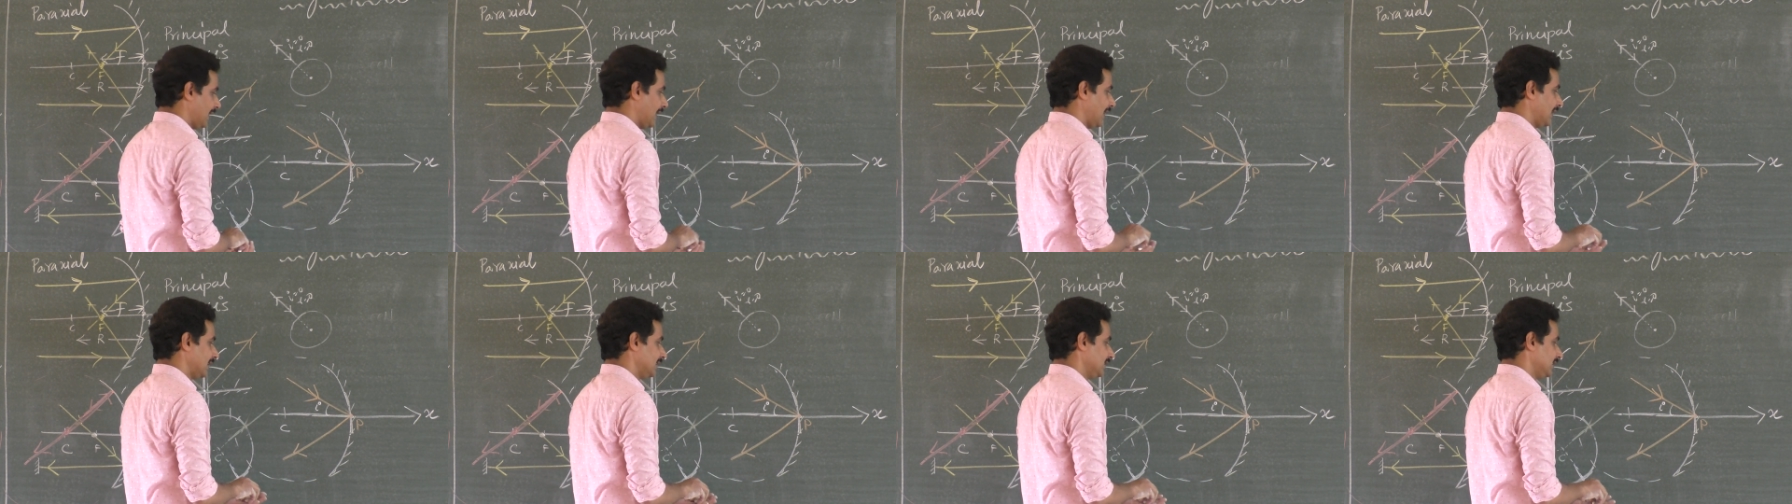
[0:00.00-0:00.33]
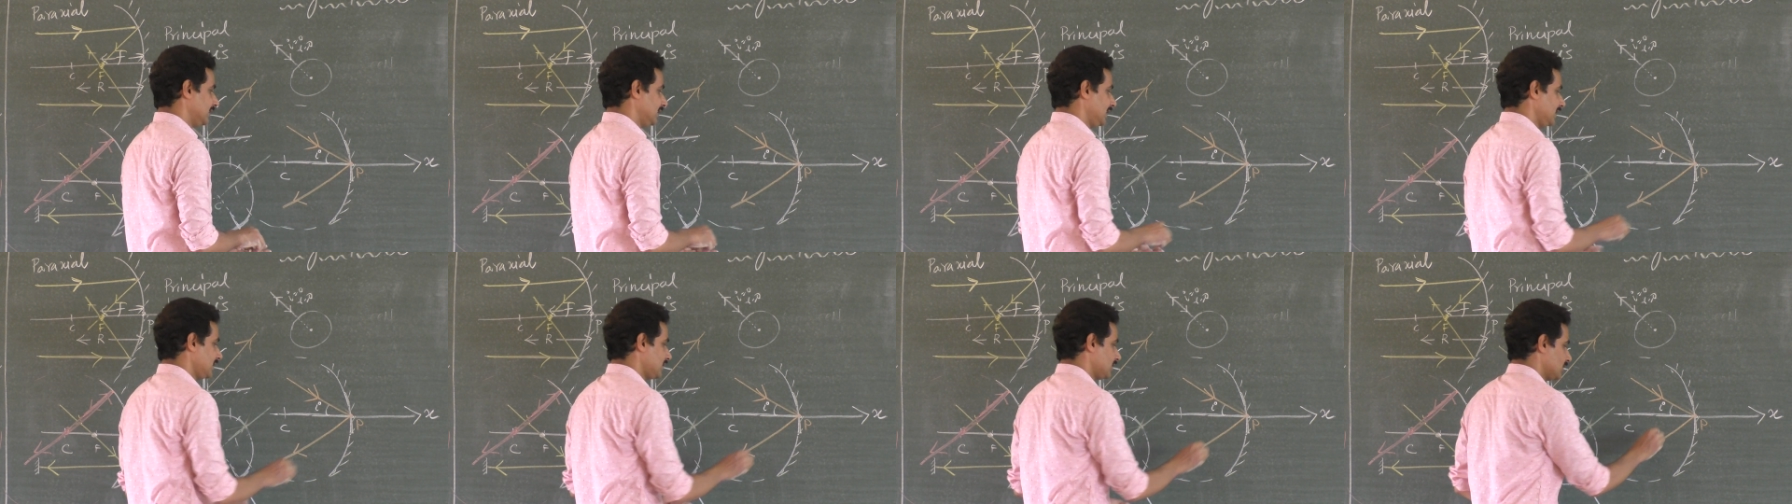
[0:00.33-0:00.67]

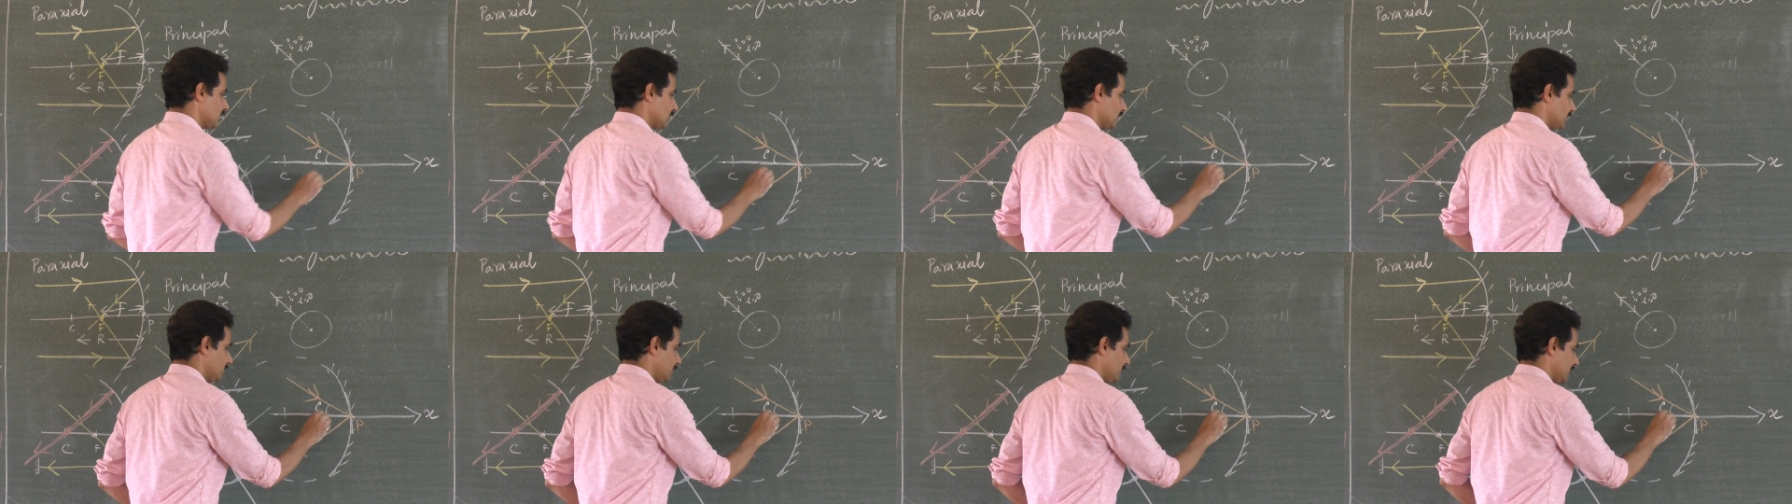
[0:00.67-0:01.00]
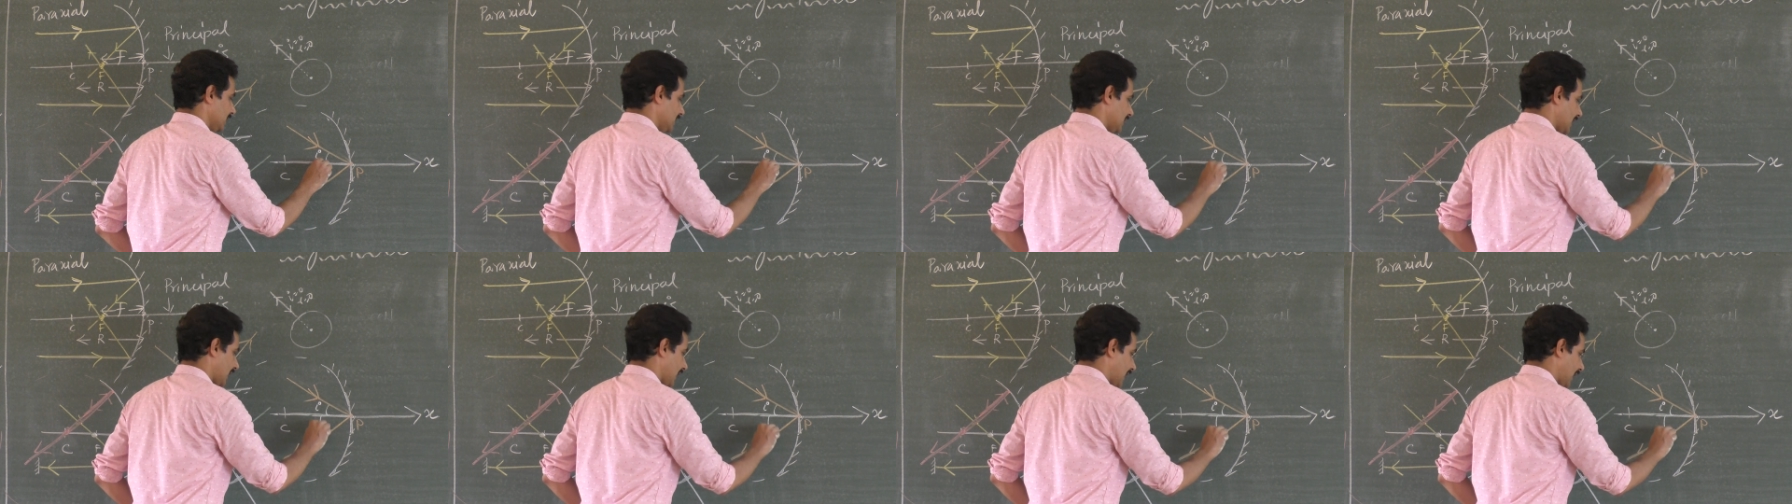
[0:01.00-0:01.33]
and this should
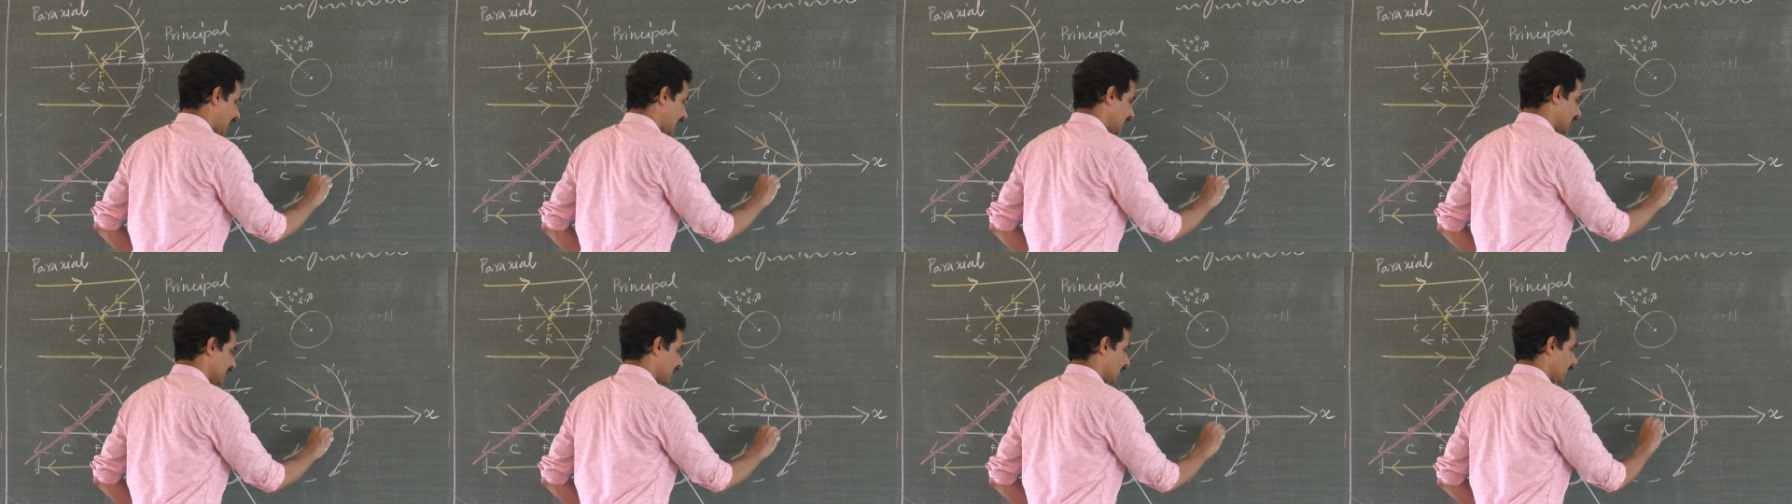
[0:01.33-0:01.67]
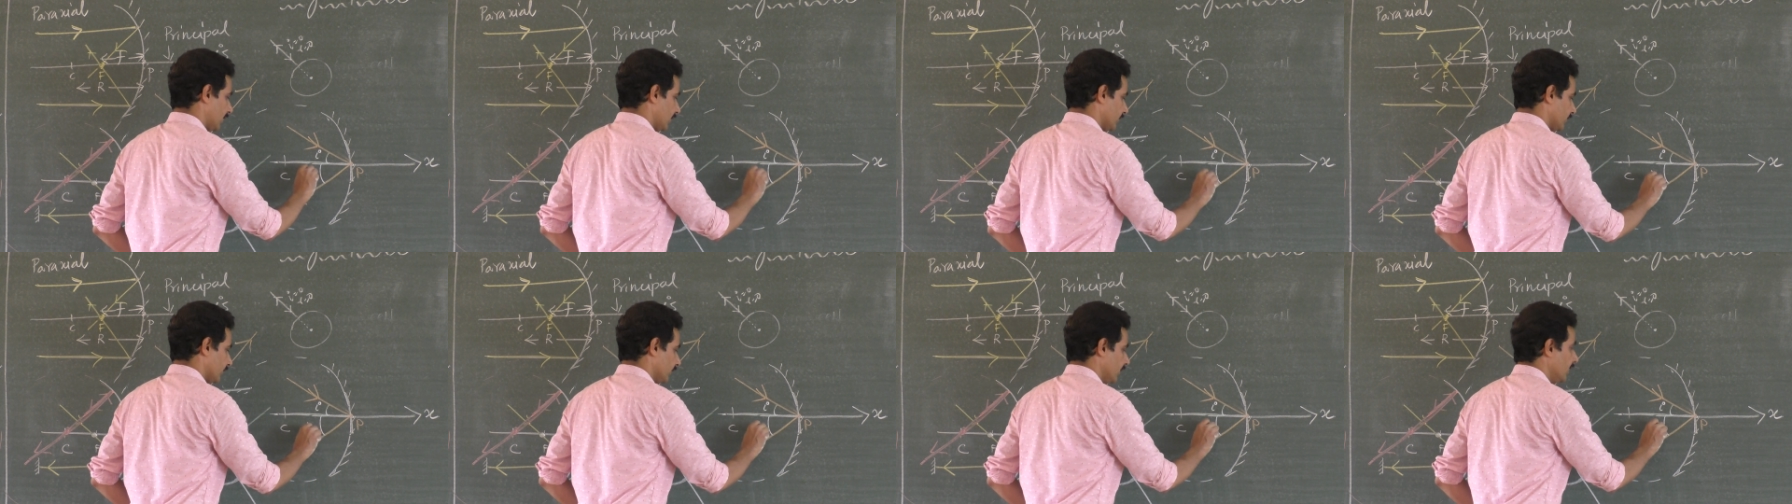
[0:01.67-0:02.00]
be the angle
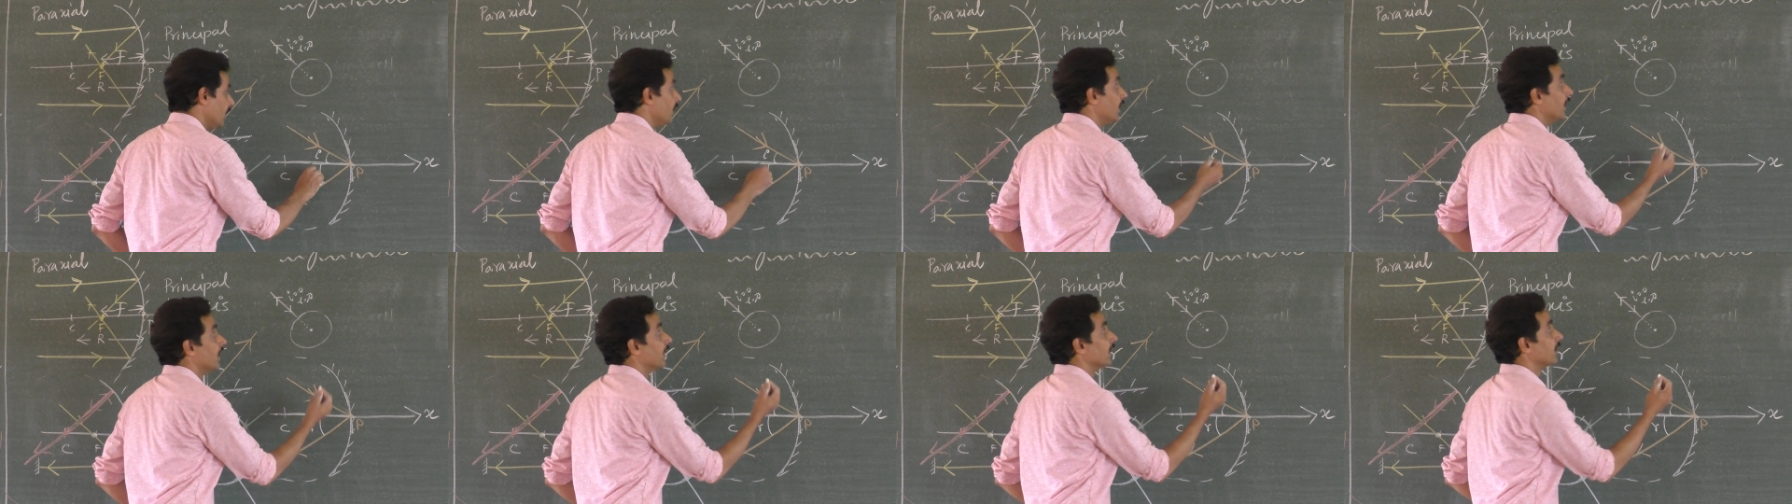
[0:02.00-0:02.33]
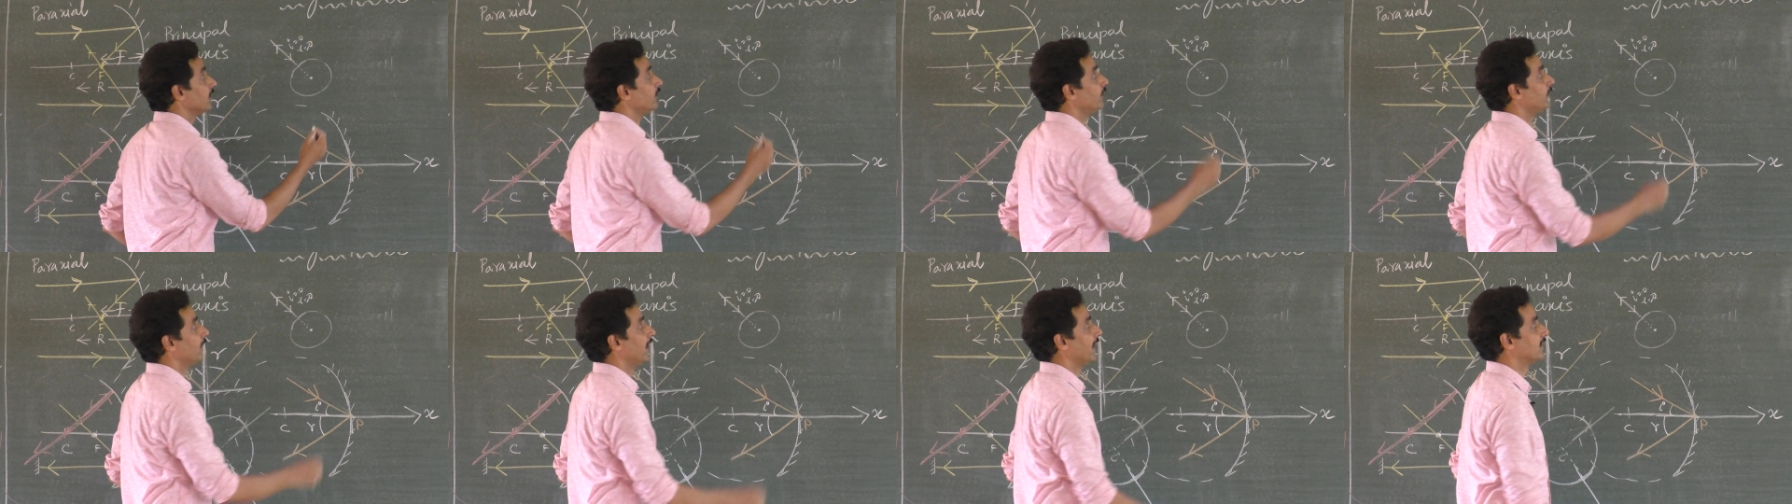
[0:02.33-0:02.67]
of
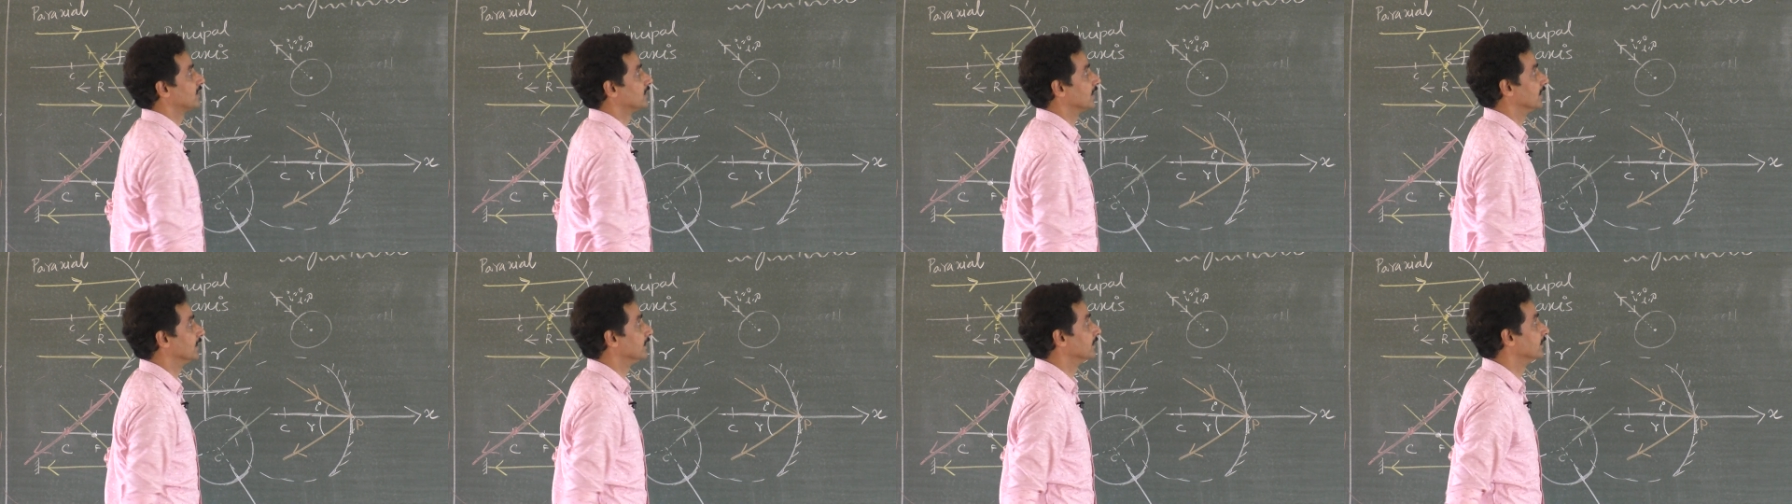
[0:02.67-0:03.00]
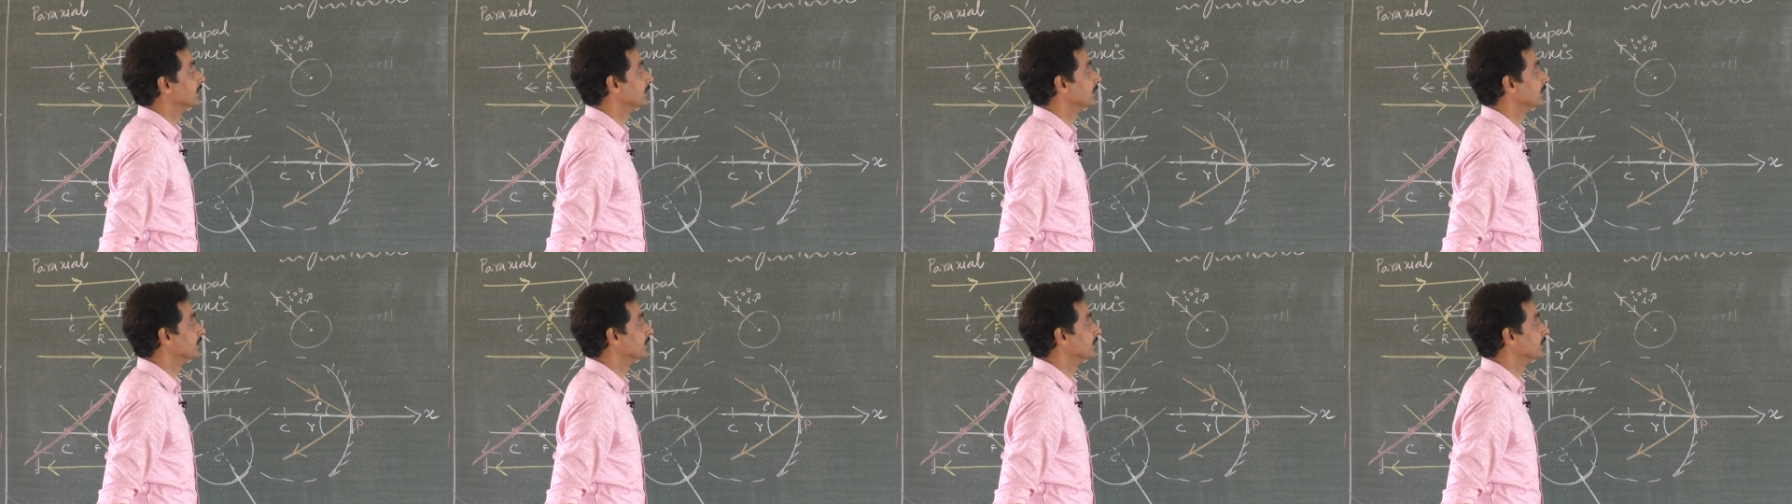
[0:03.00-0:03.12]
reflection.